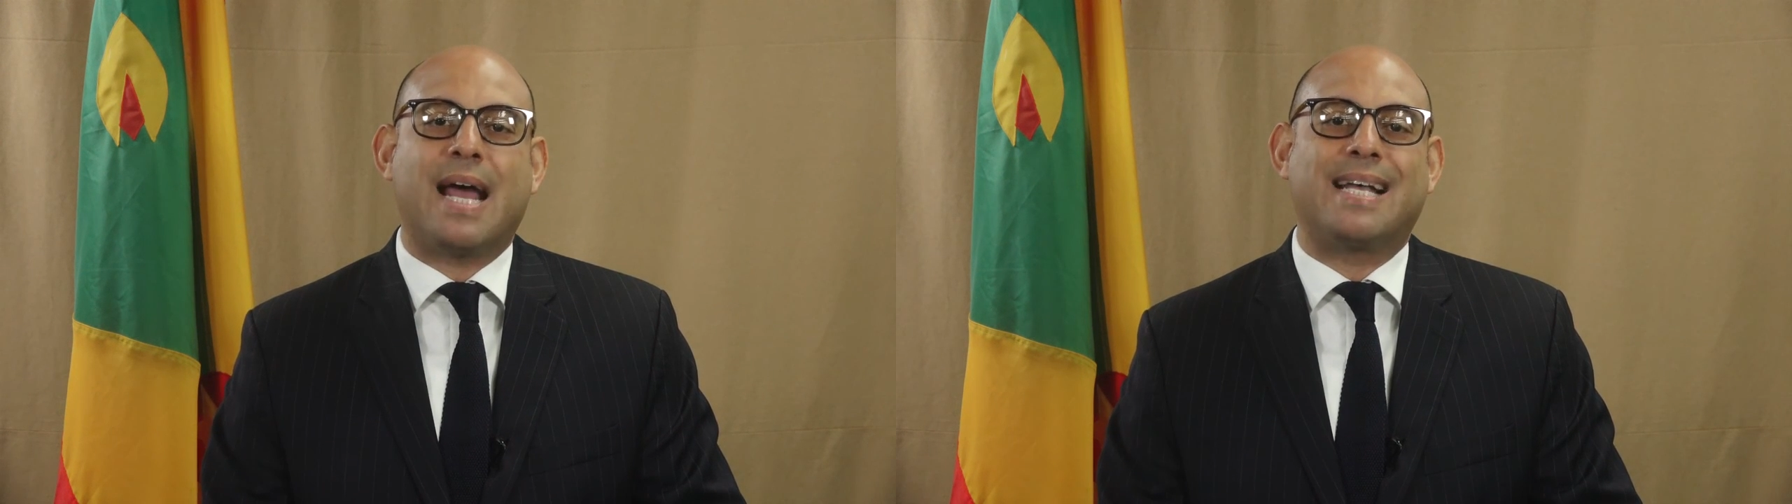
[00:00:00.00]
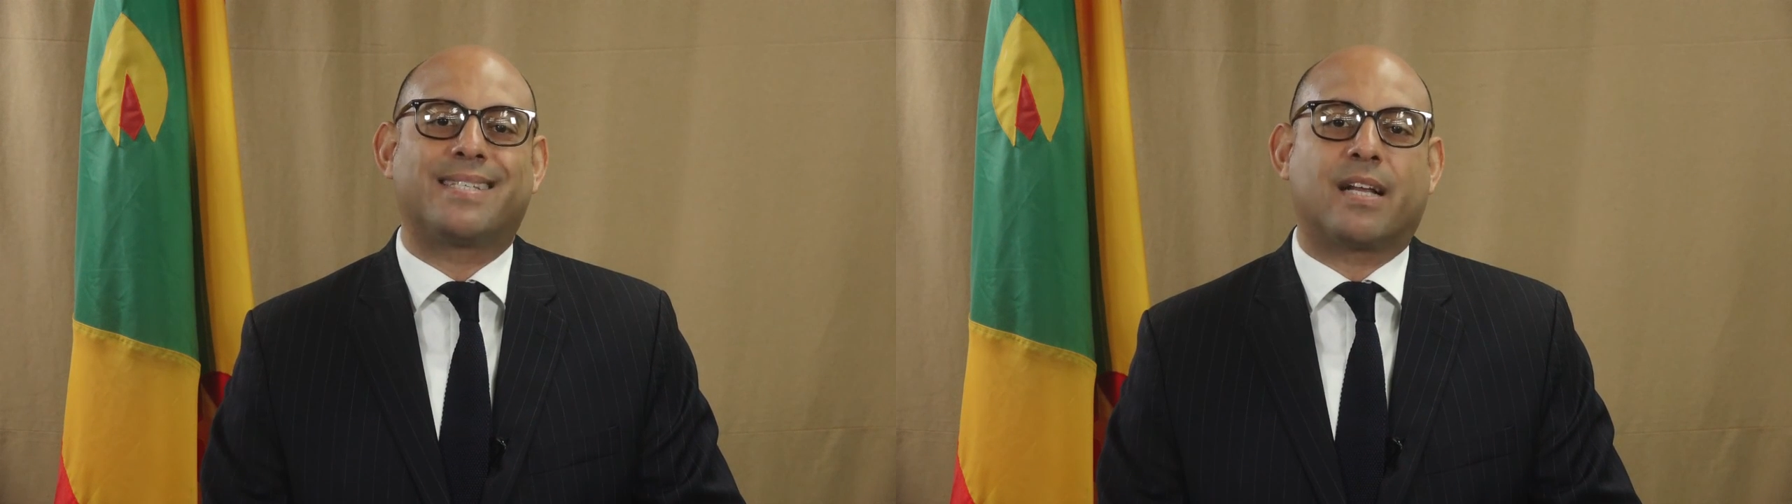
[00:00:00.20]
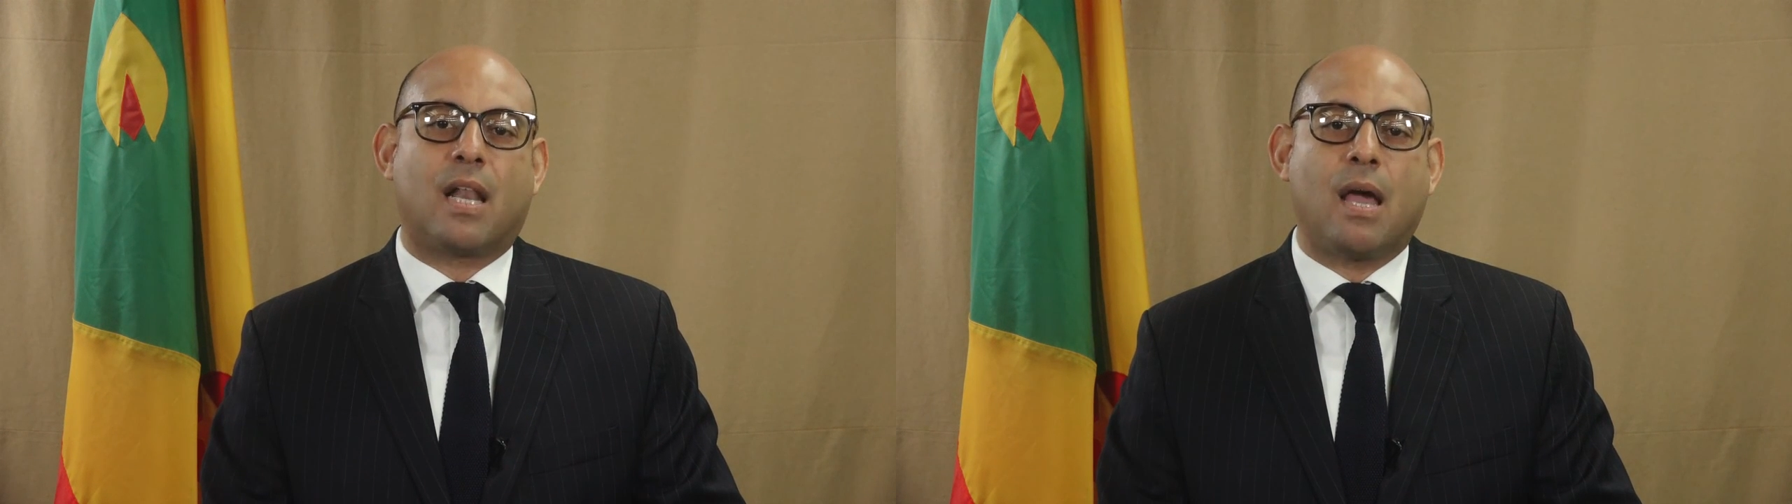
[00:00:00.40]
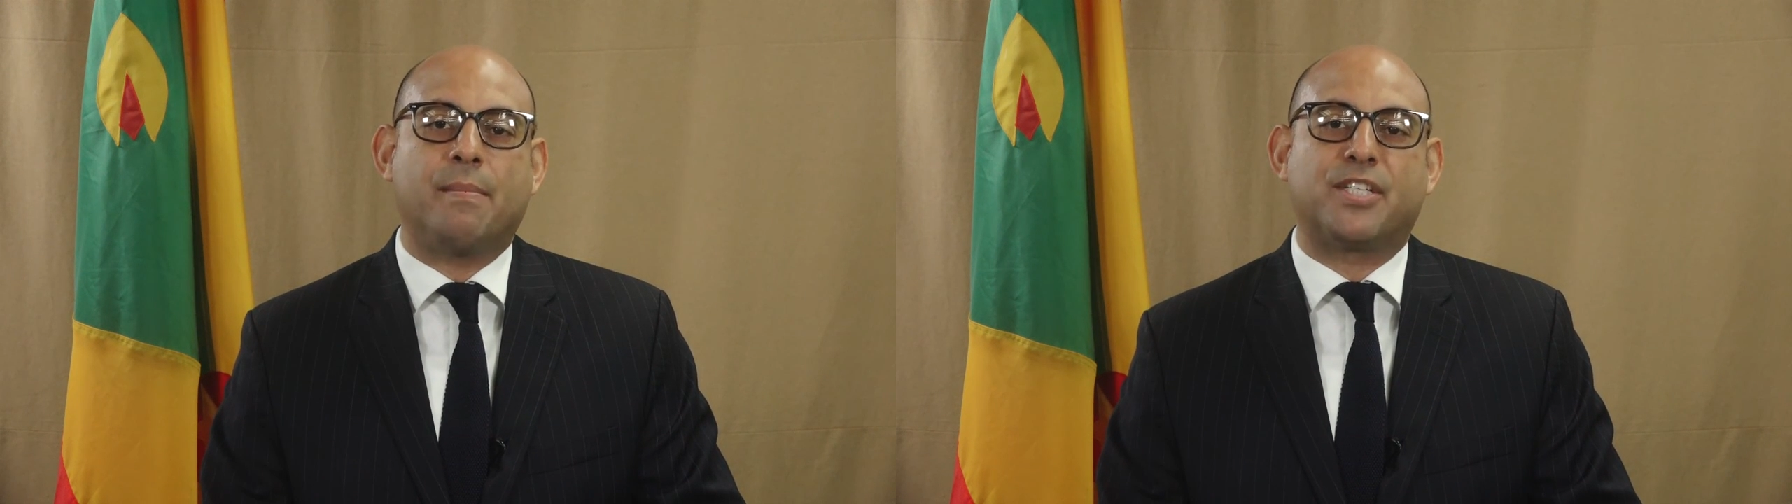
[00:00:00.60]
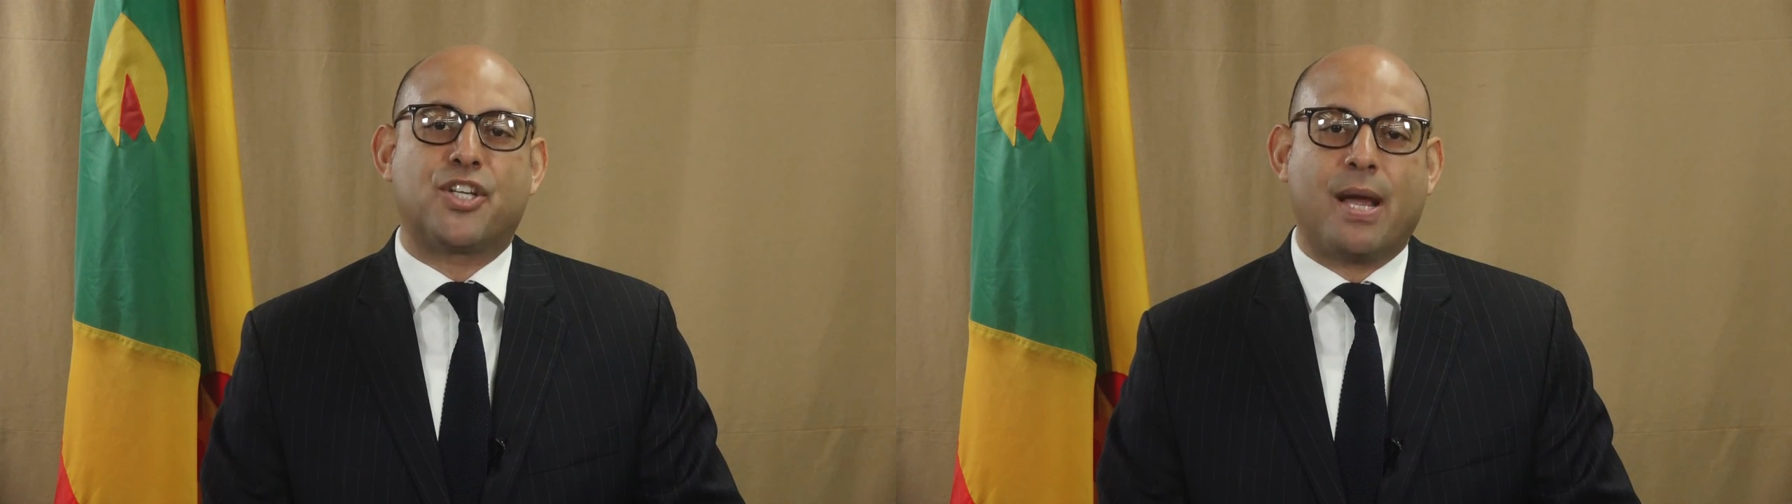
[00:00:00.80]
as a
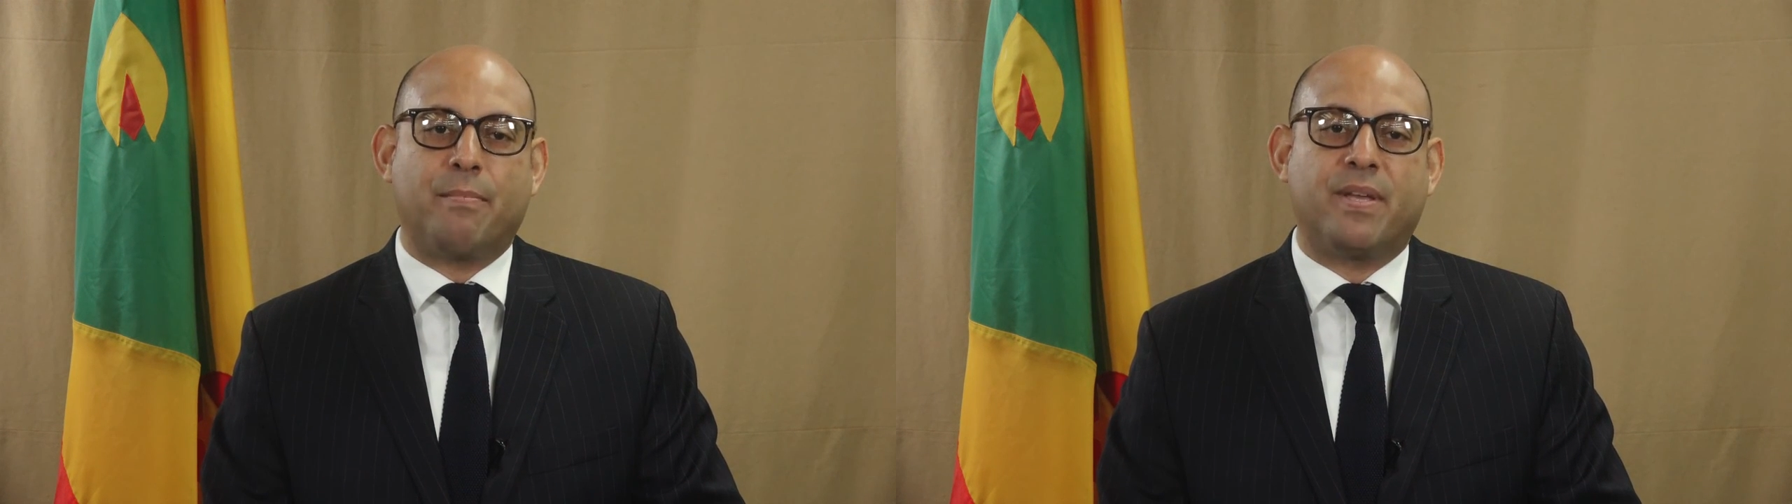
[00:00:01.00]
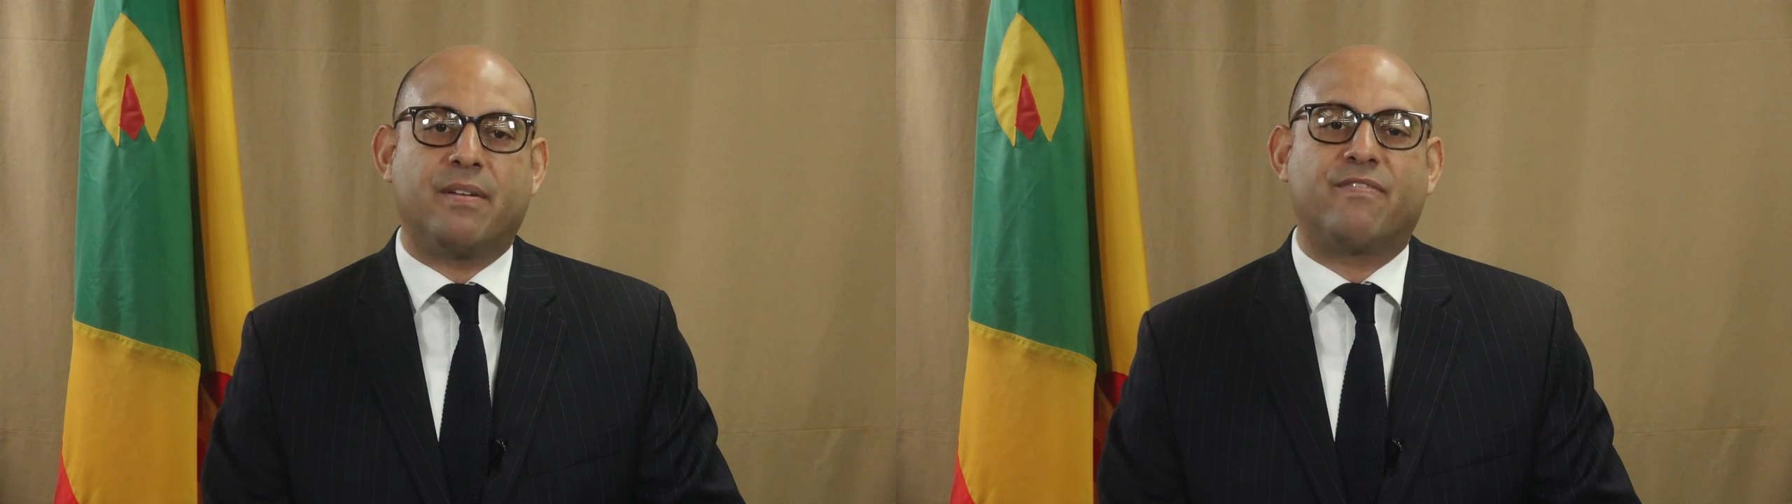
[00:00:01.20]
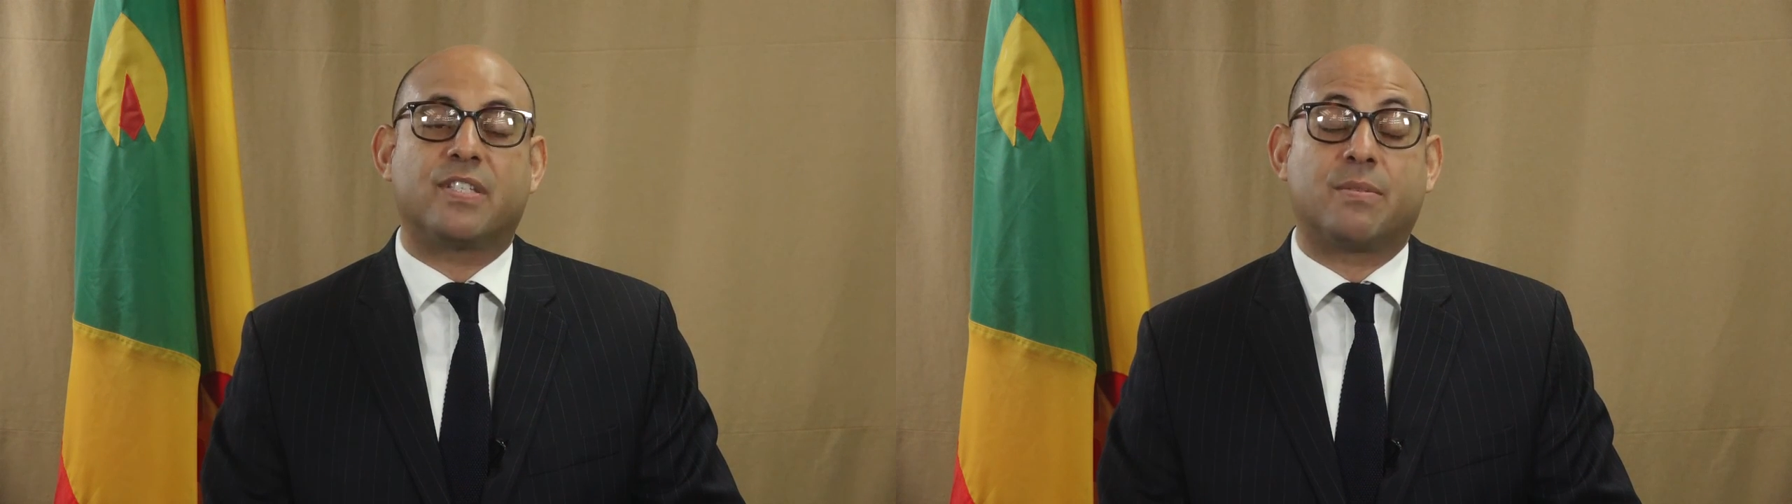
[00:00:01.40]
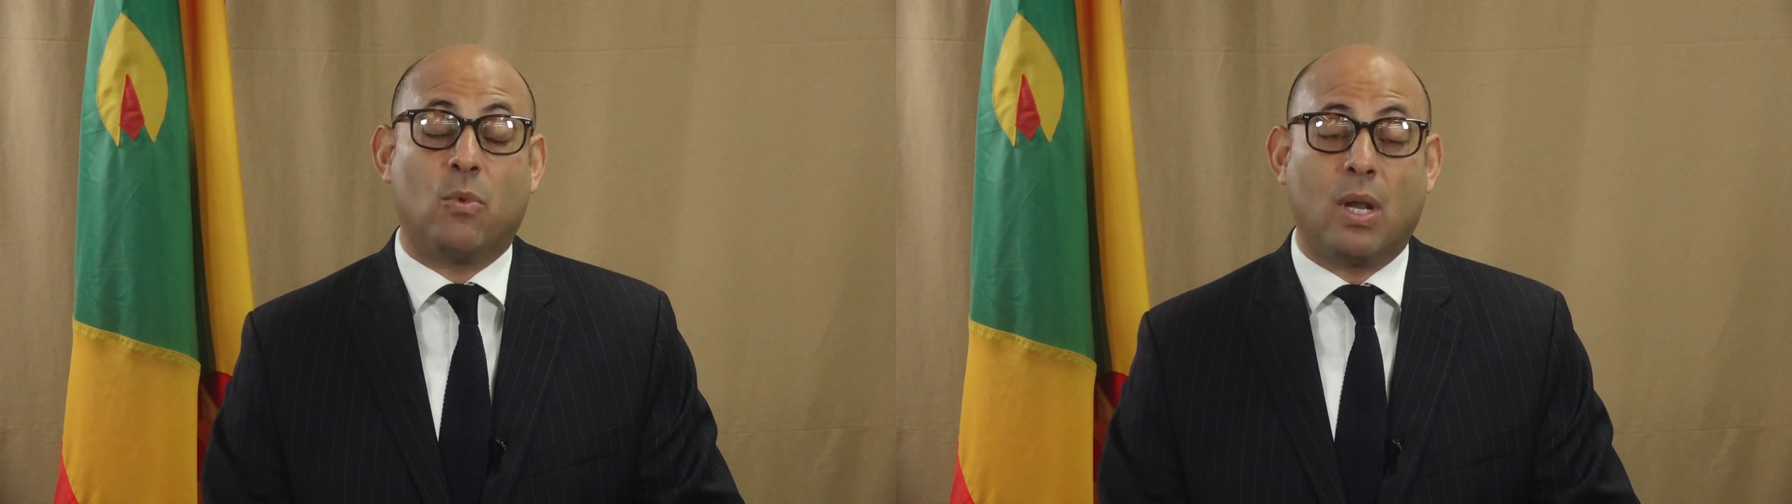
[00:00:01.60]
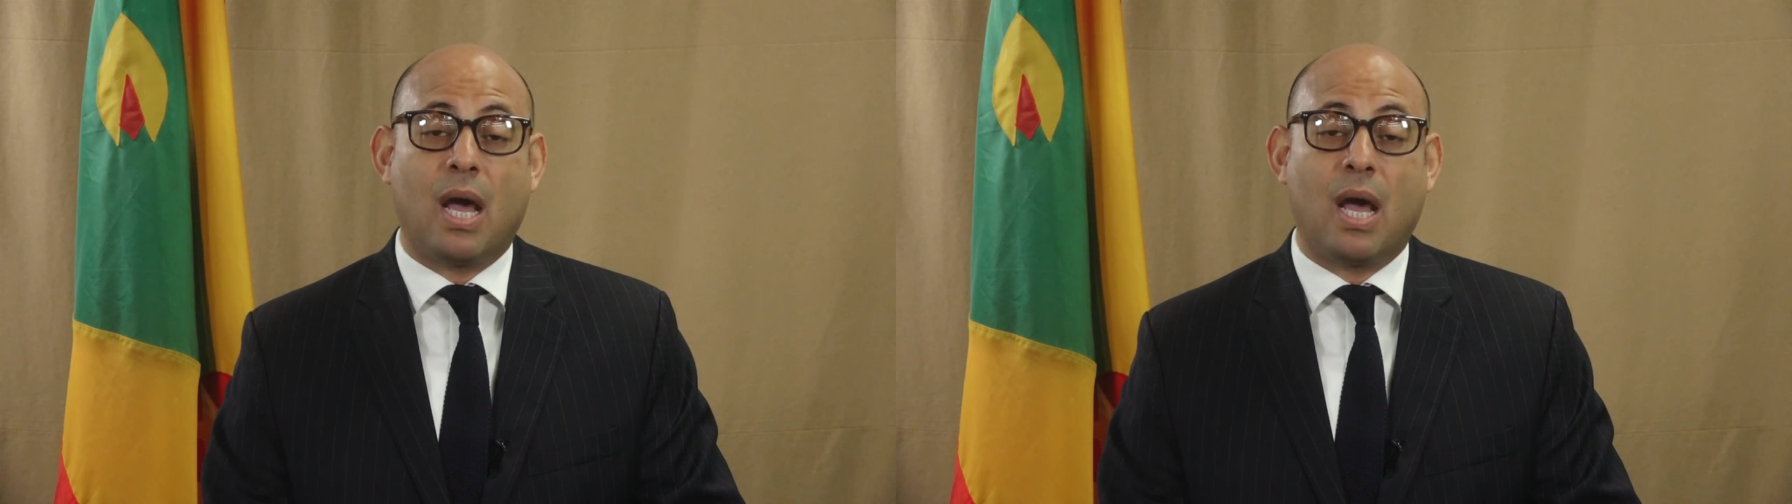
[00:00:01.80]
climate champion for small